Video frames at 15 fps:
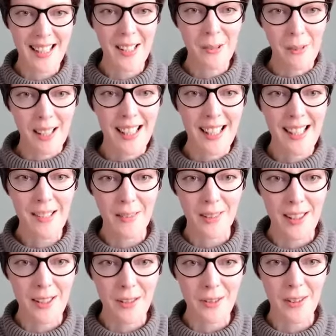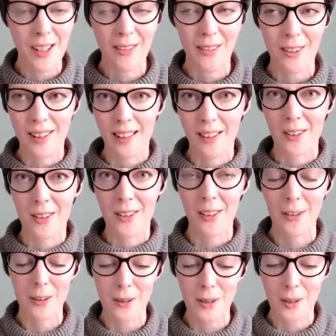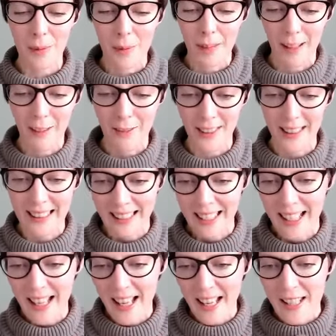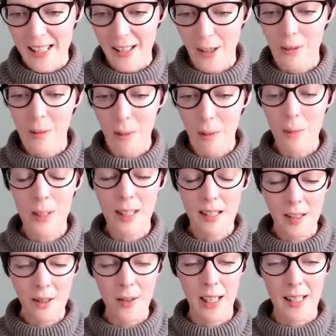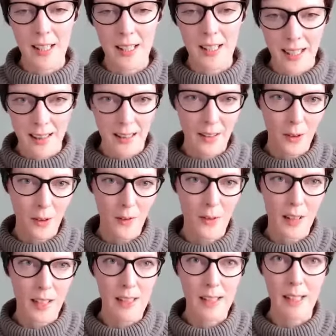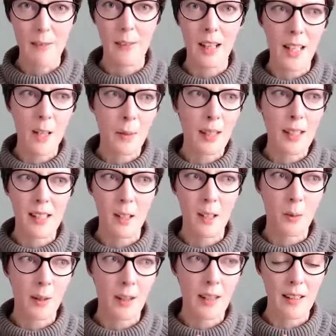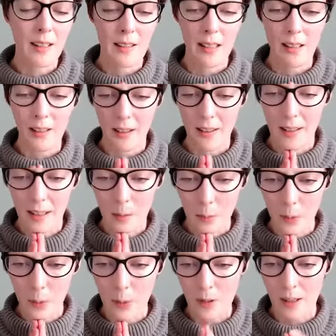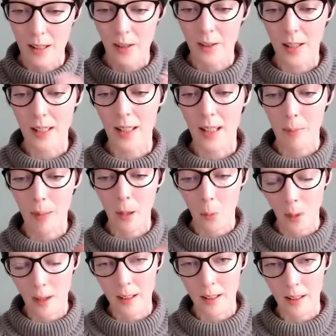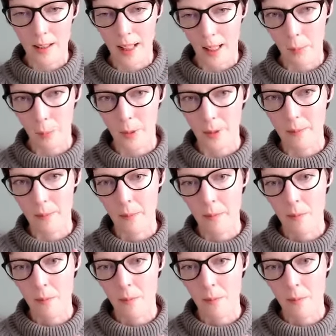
to witness when I saw her on that on the call that we were having. So remembering it's okay to take things off the list, evaluating whether these things are still important, and thinking about when they're going to happen